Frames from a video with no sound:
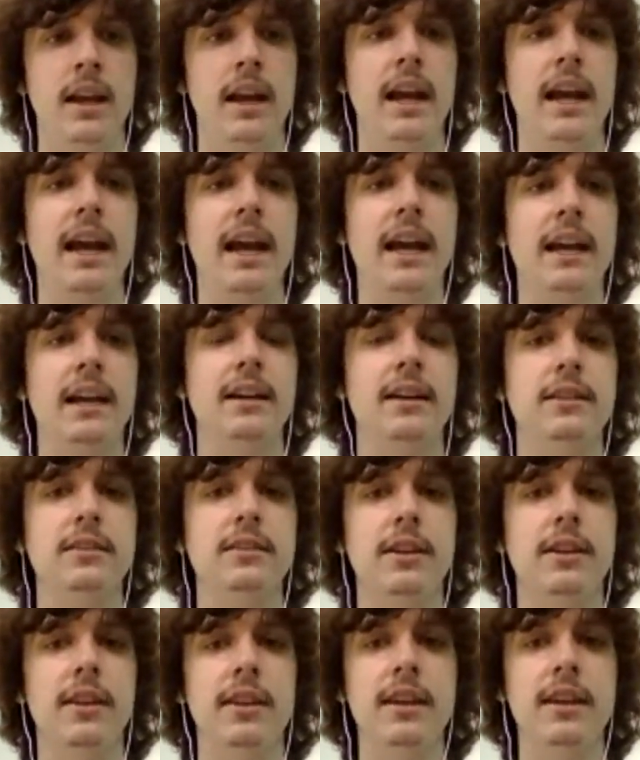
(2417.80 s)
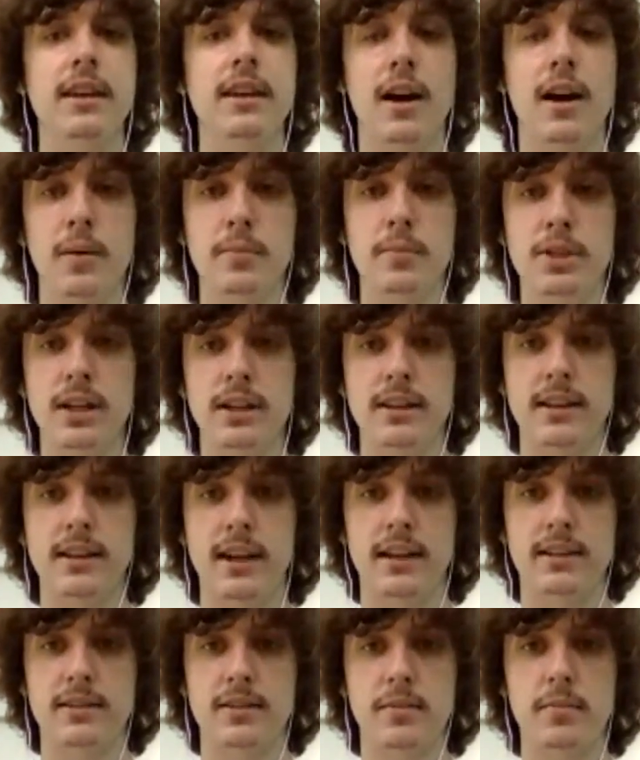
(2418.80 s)
And the object that
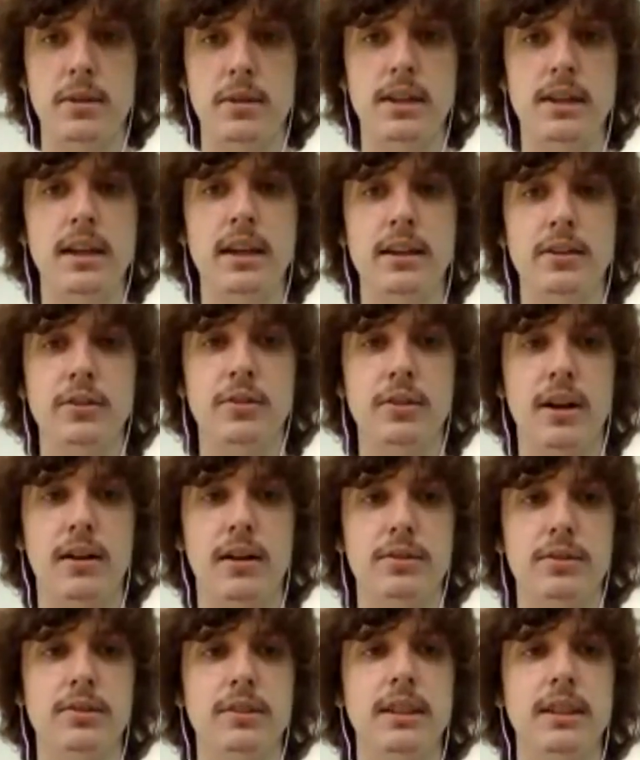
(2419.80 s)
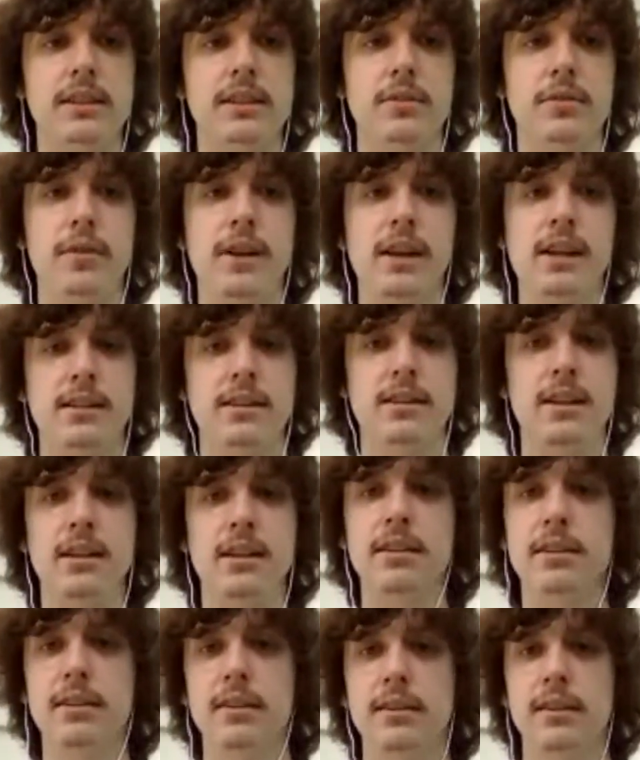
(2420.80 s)
has to be in your novel is fake
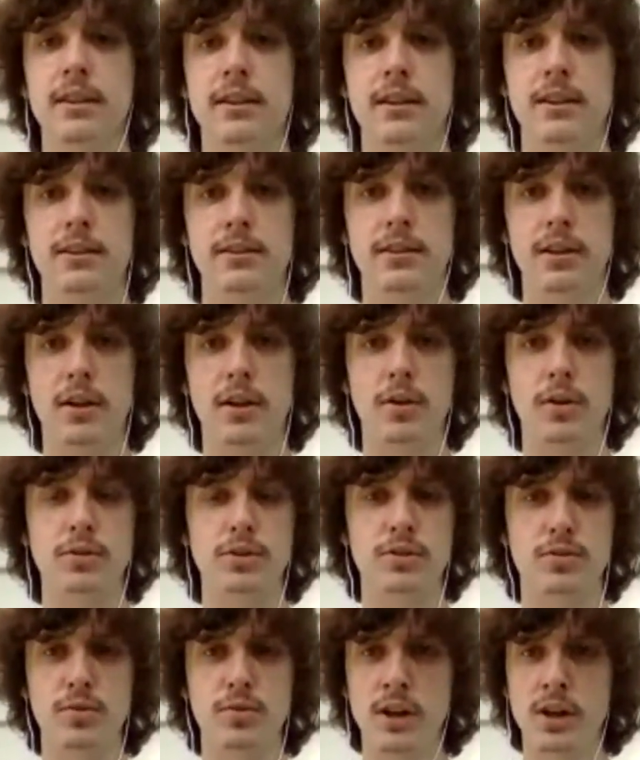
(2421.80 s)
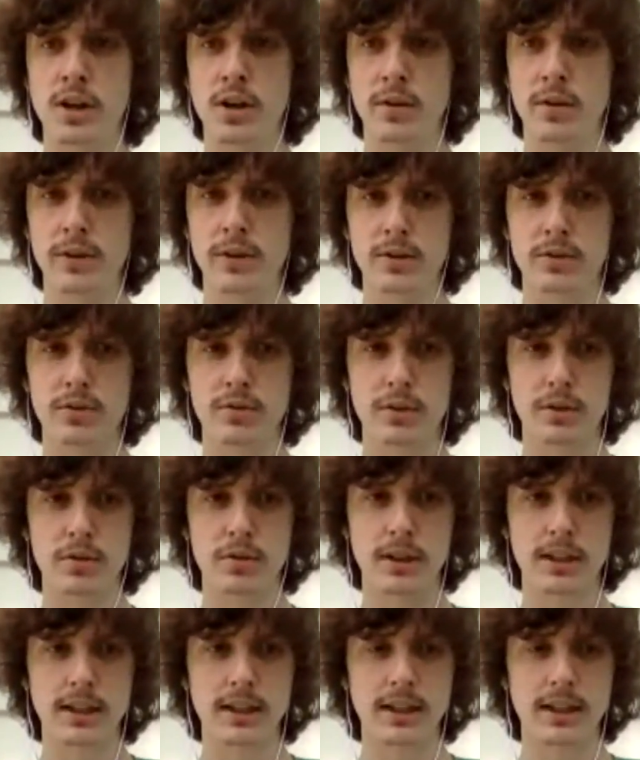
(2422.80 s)
teeth. So just running over those real
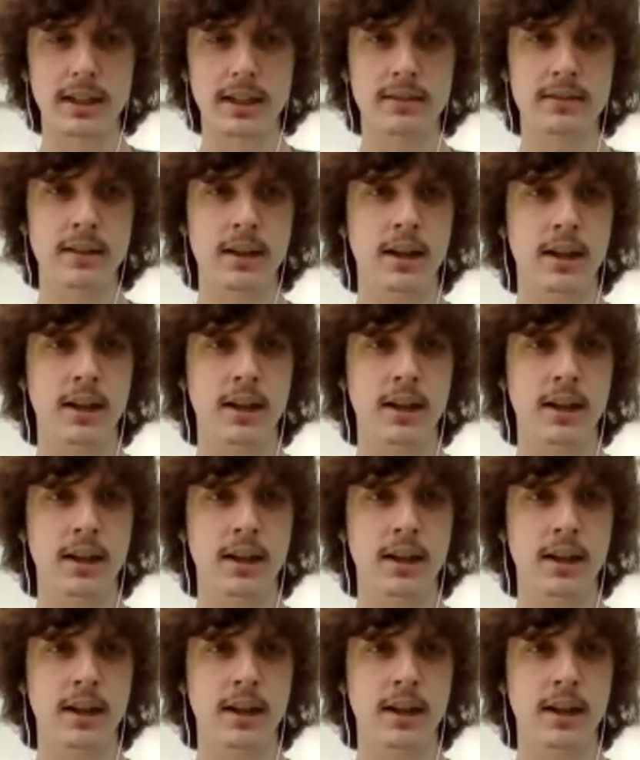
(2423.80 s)
quick again.